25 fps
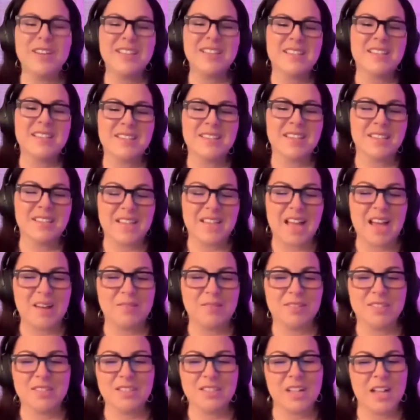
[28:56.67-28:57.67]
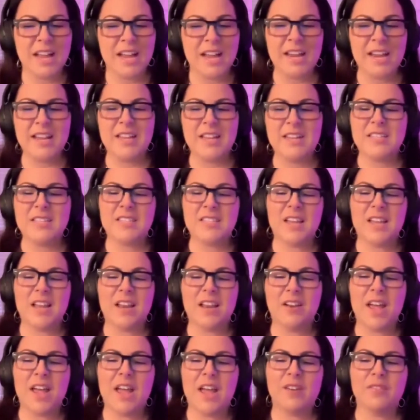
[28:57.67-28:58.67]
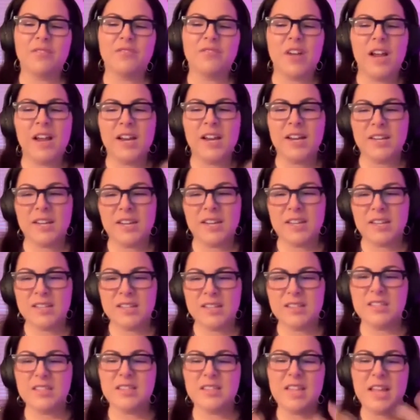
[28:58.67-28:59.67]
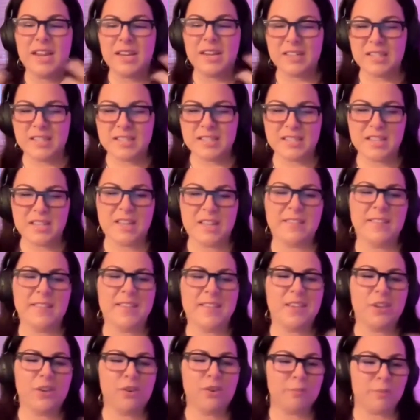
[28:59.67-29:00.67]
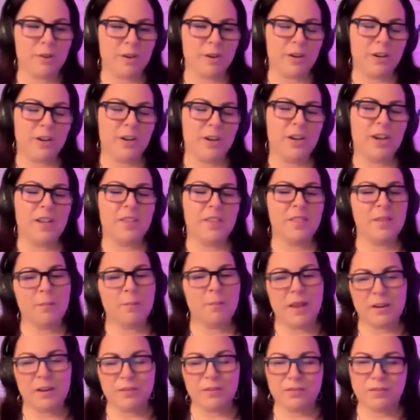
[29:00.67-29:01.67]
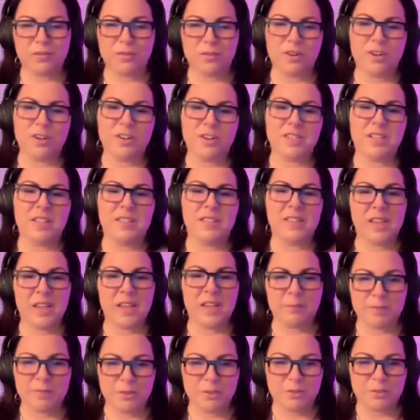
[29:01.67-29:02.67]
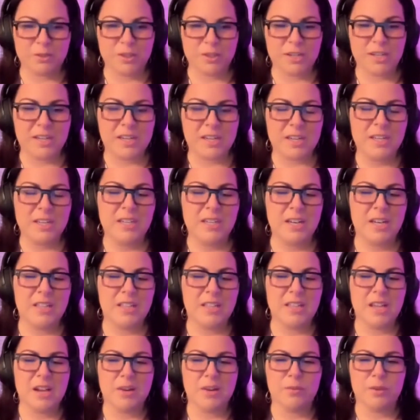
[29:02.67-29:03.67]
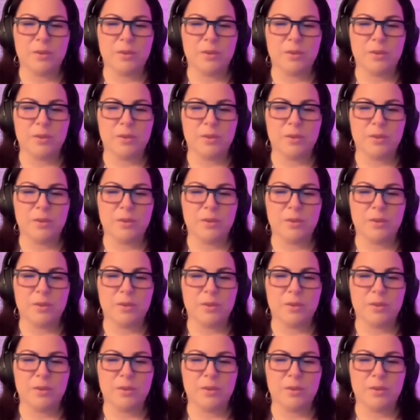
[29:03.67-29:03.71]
things like that with clients, and finding the lightness and the humor in the metaphors and the imagery, I think